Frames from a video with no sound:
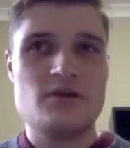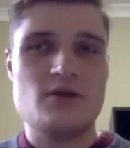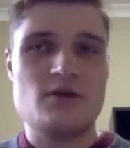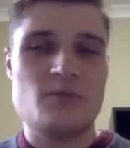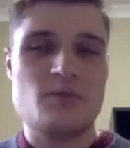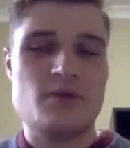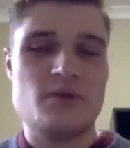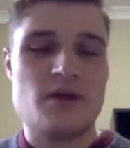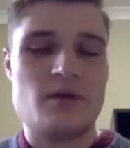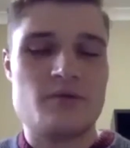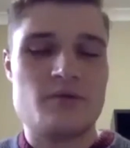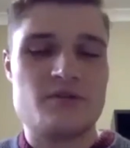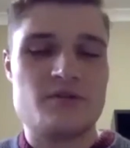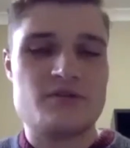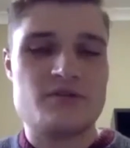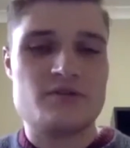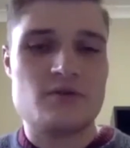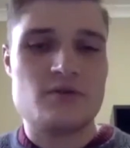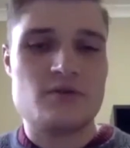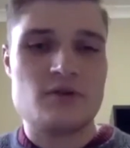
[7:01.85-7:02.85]
being able to do a
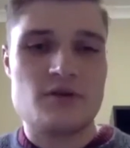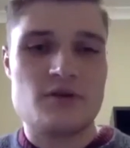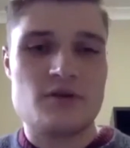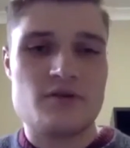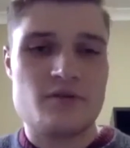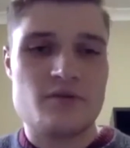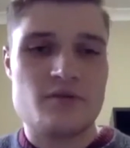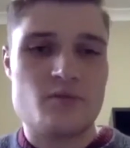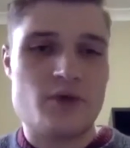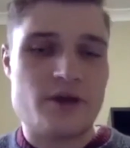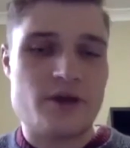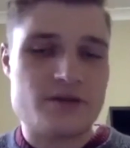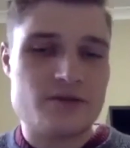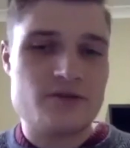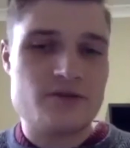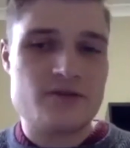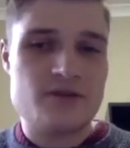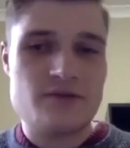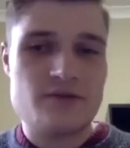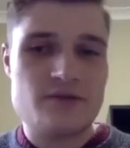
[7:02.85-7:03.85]
lot of the practical
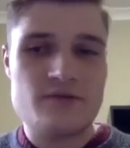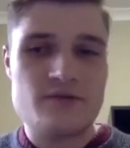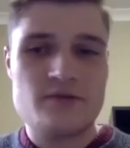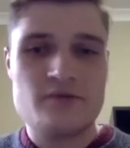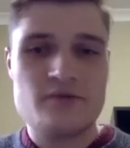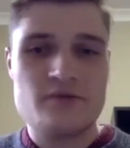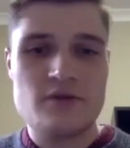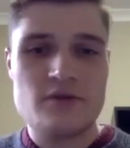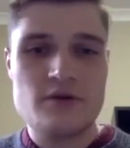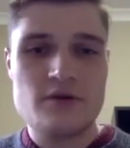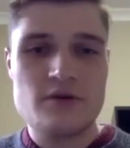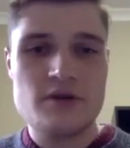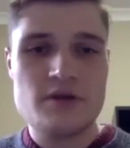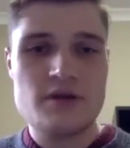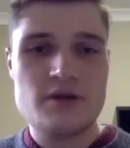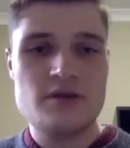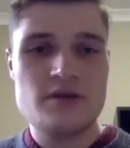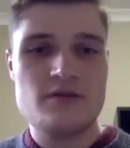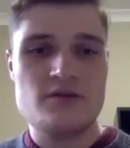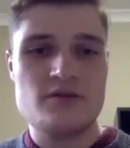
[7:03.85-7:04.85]
stuff of learning,
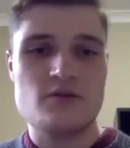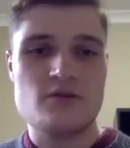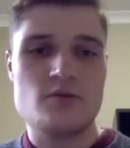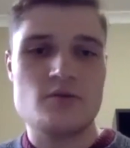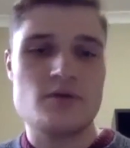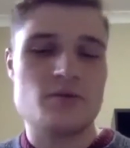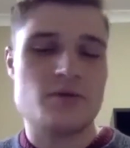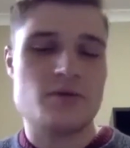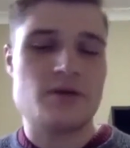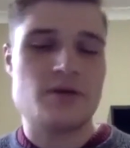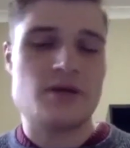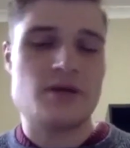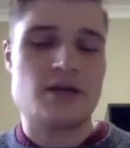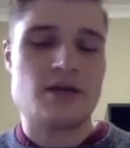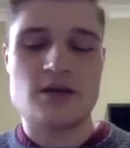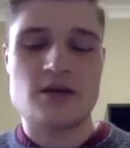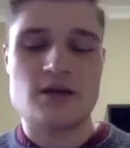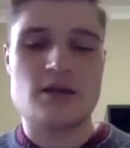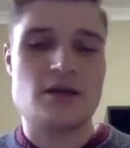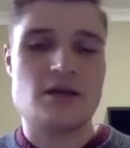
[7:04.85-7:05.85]
so whether being it in
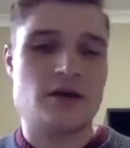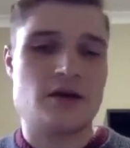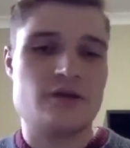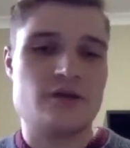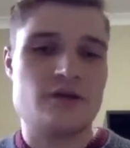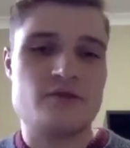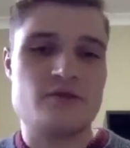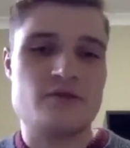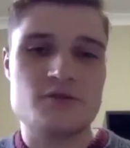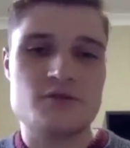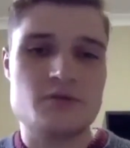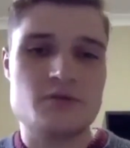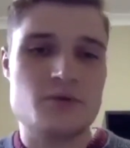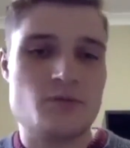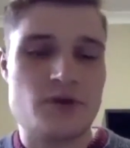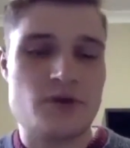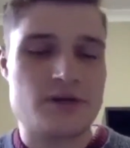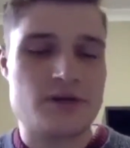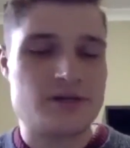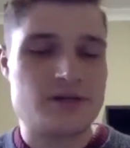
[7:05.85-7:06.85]
class or doing
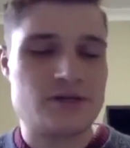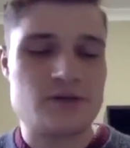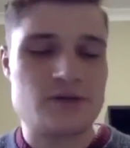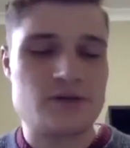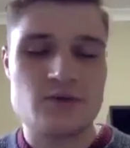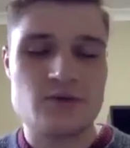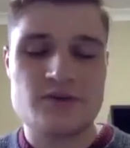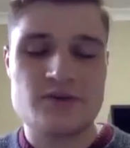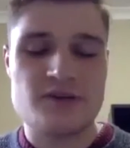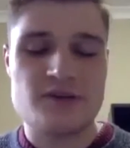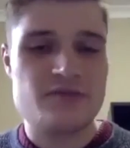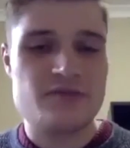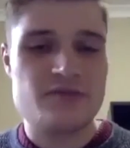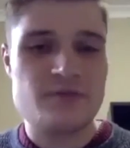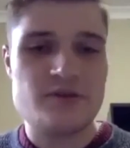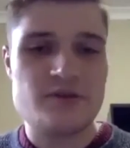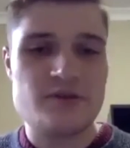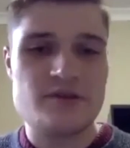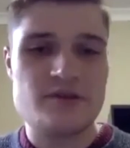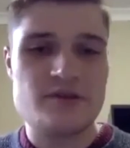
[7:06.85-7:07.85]
practical
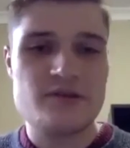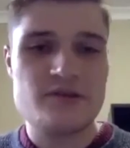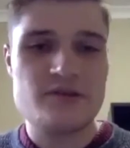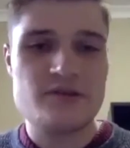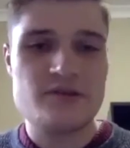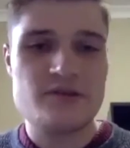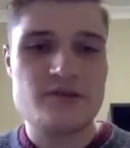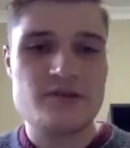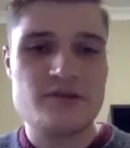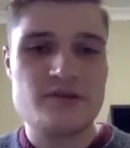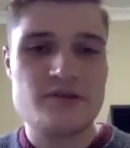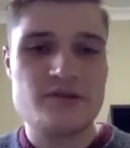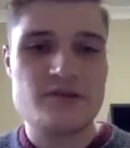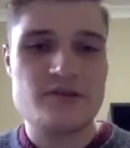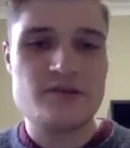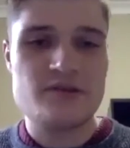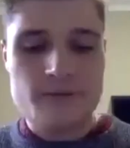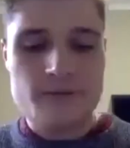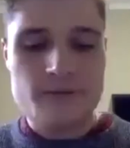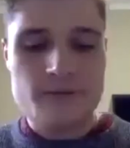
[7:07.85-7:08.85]
assessments.
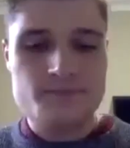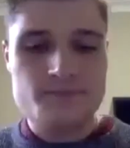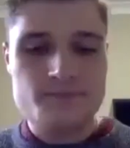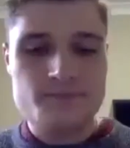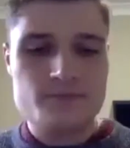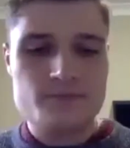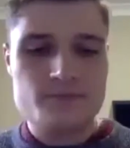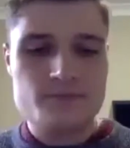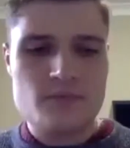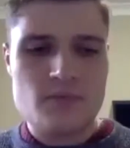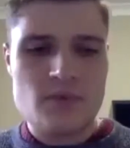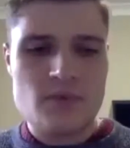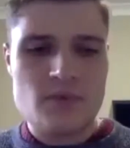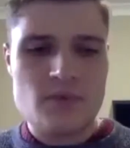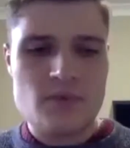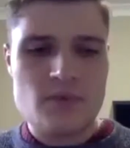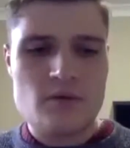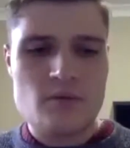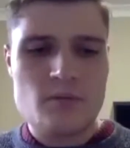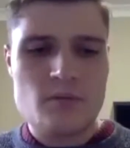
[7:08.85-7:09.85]

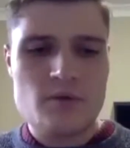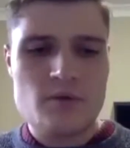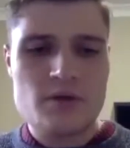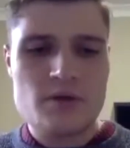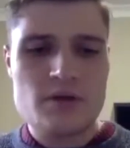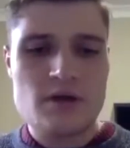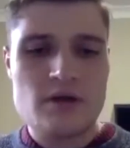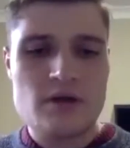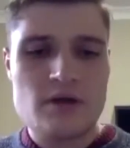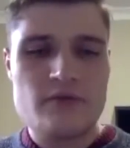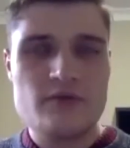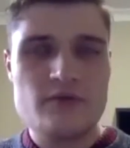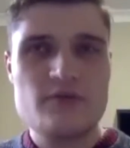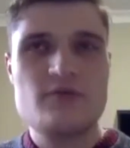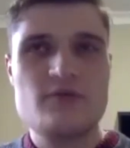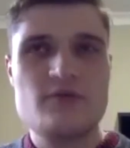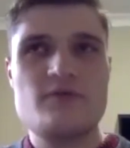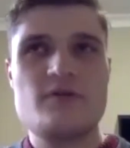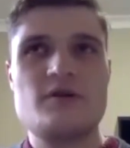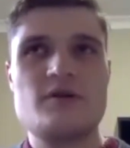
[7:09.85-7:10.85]
But I've also
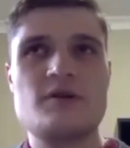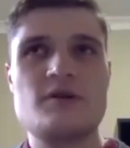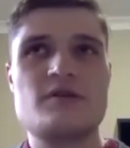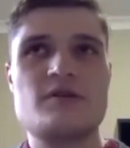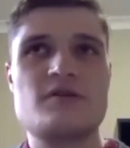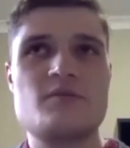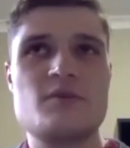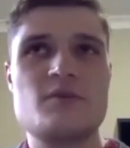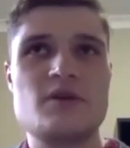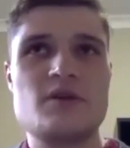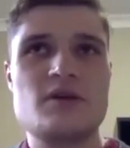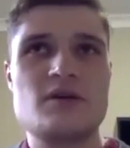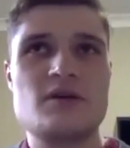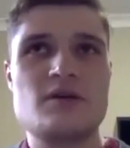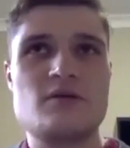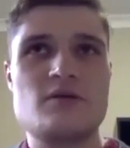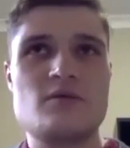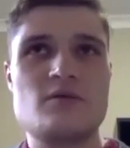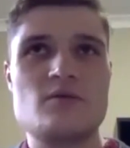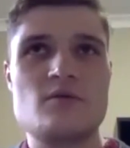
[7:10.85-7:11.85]
found it to be,
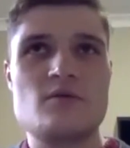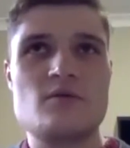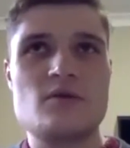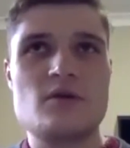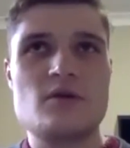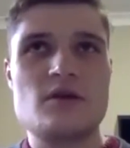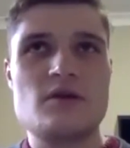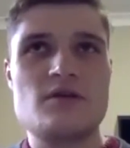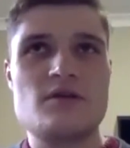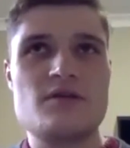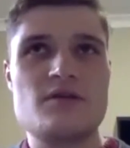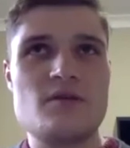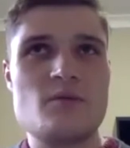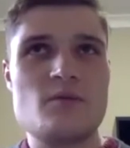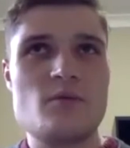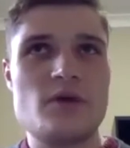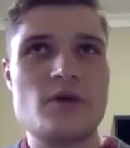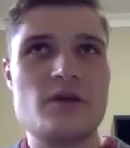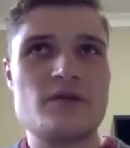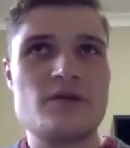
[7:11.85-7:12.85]
in some
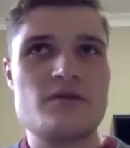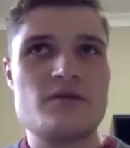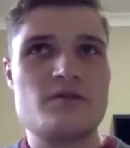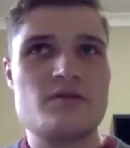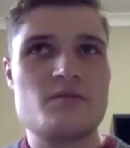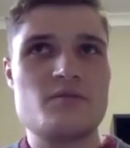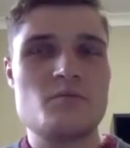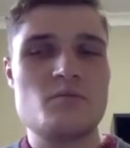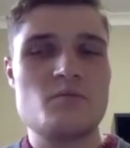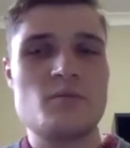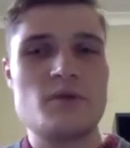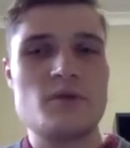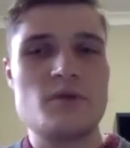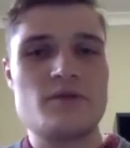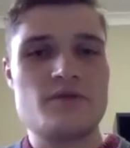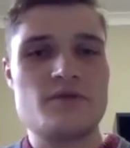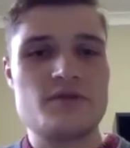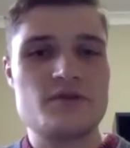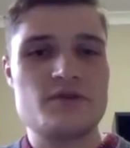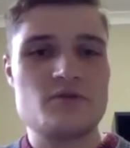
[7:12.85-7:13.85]
ways,
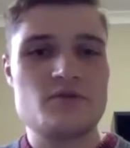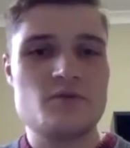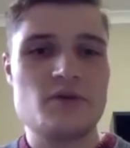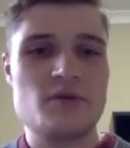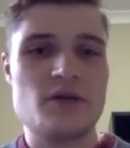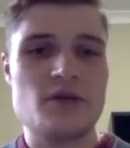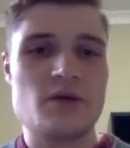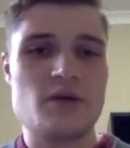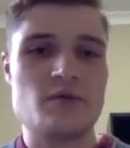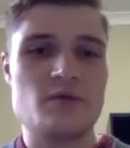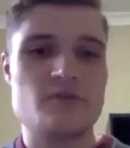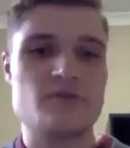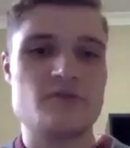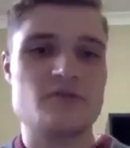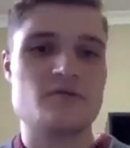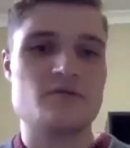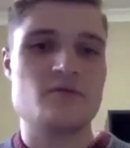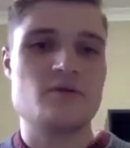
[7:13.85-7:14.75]
beneficial being able to